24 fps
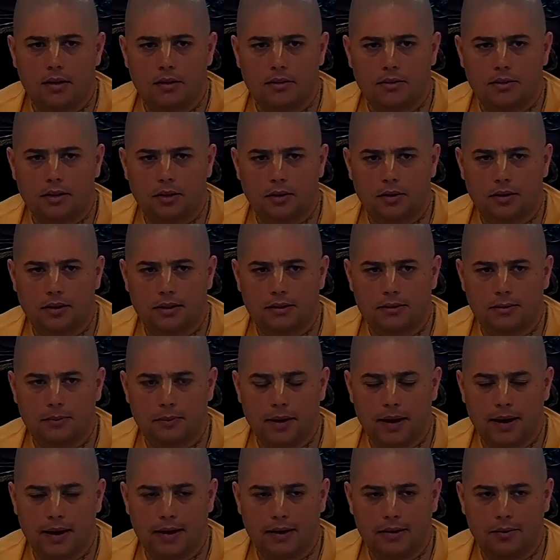So this
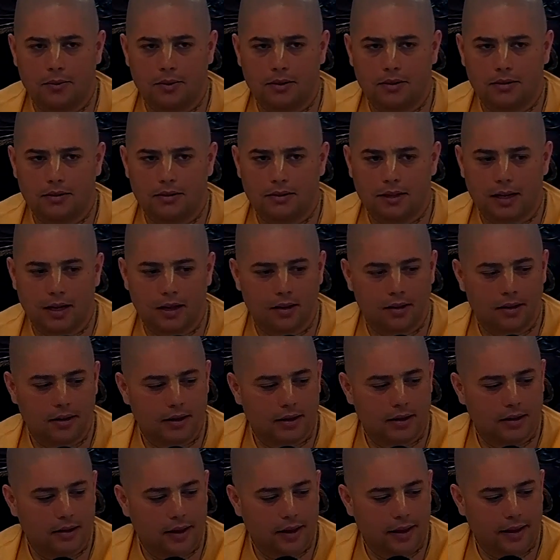man was
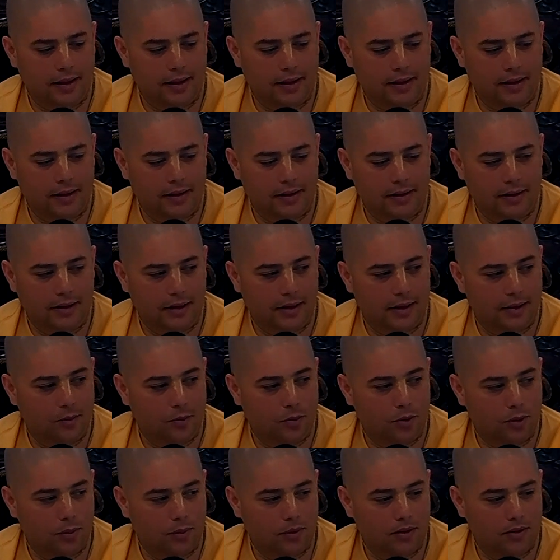telling a, a
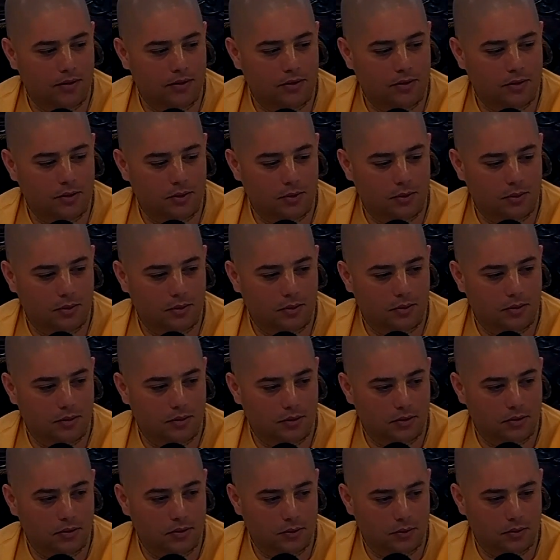woman to,
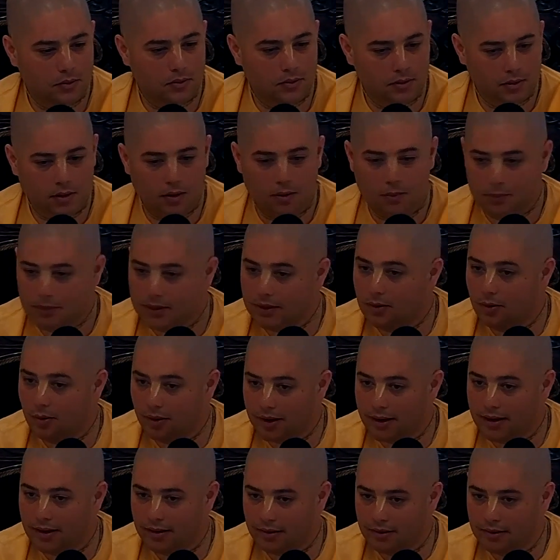to, you know, be
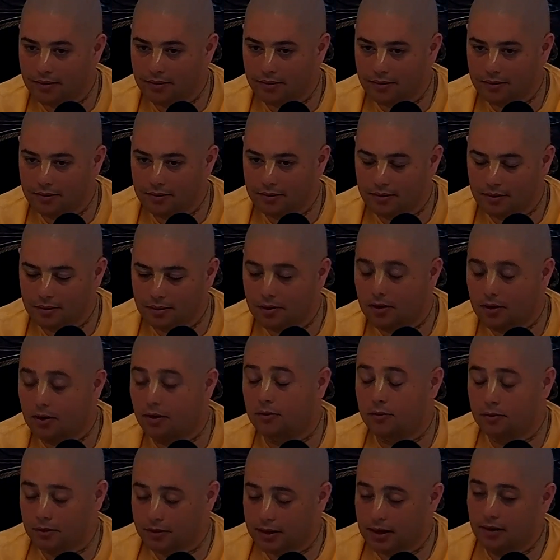quiet, you
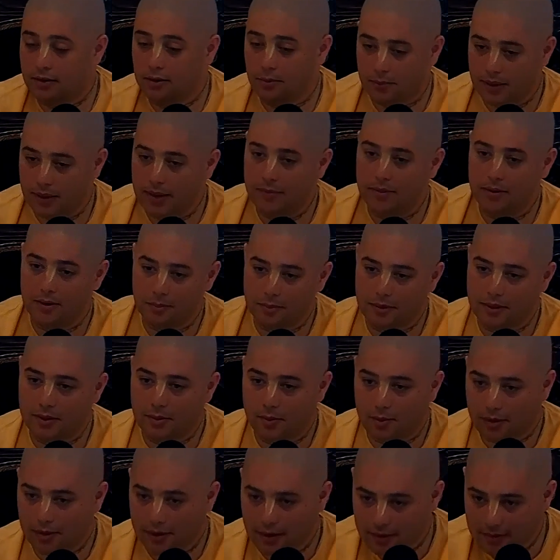know, telling the baby to be
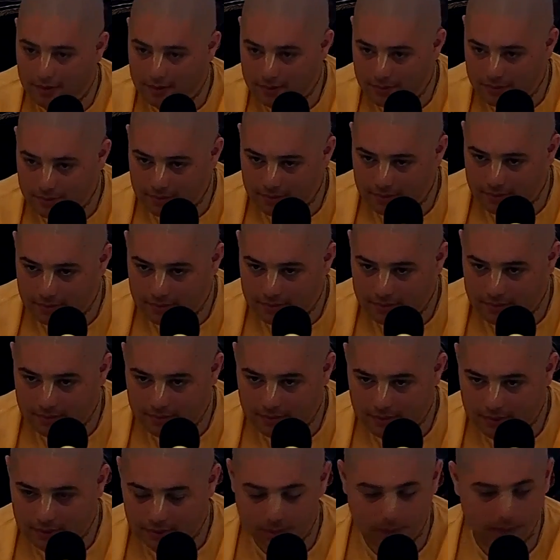quiet.
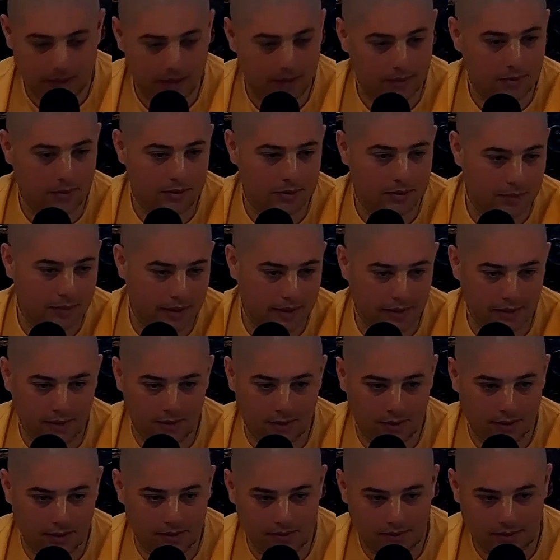The baby was making
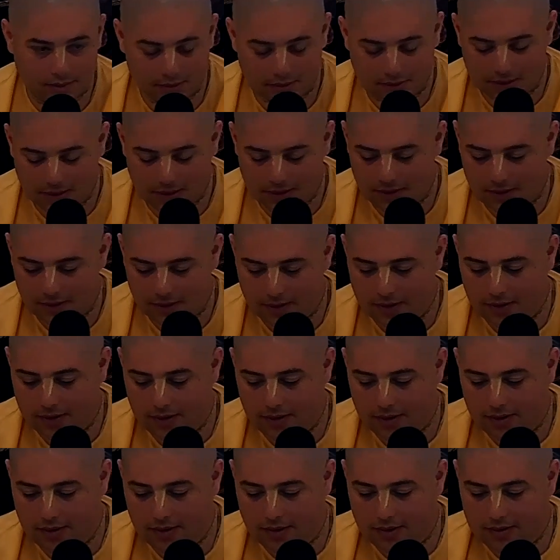noises and that.
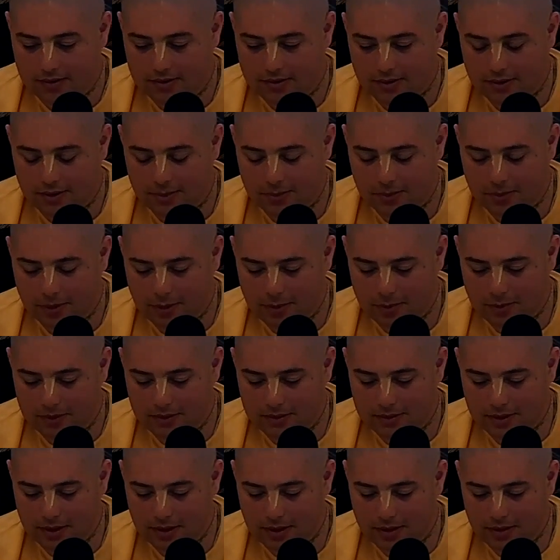So then
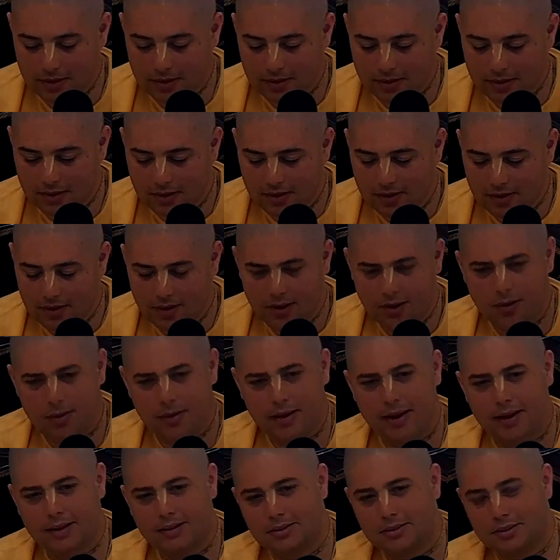Prabhupada said, oh,
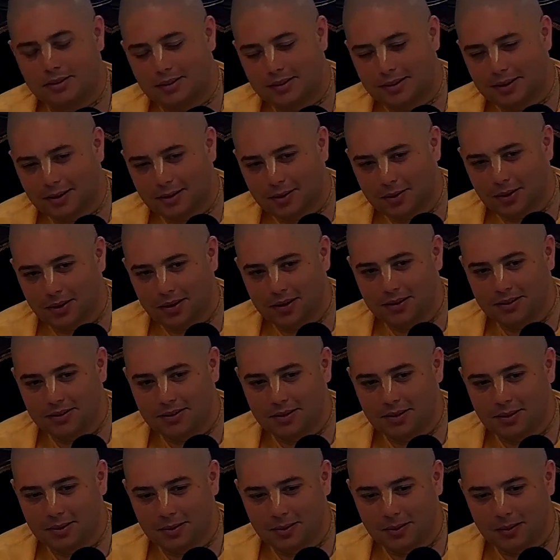actually, according
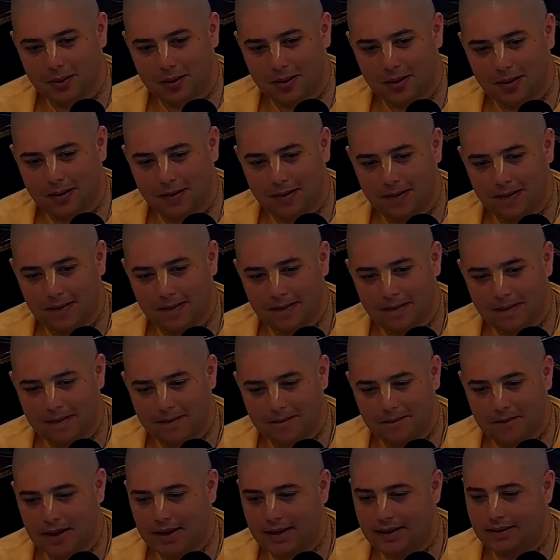to our
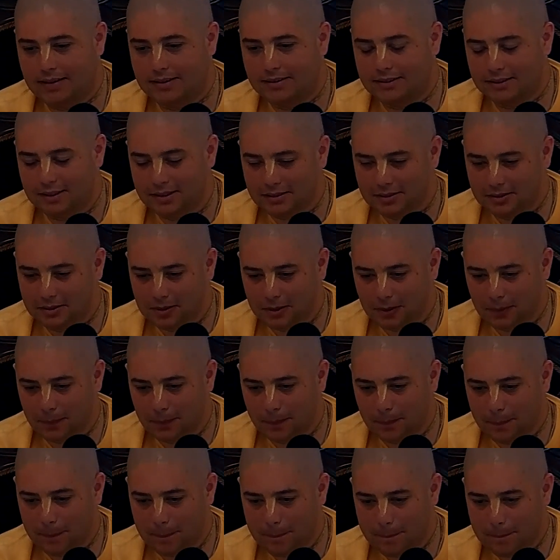Vedic
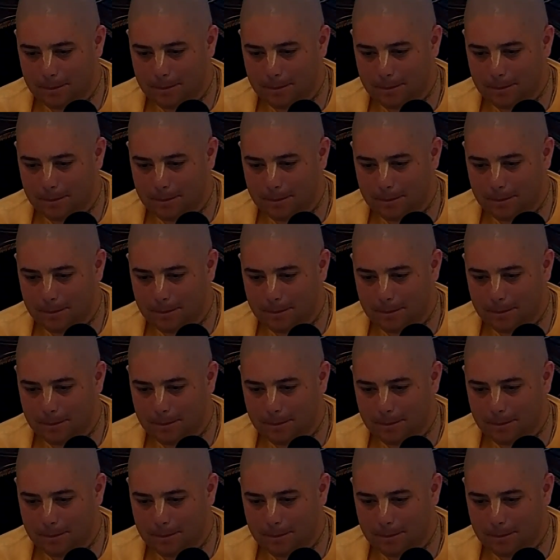system,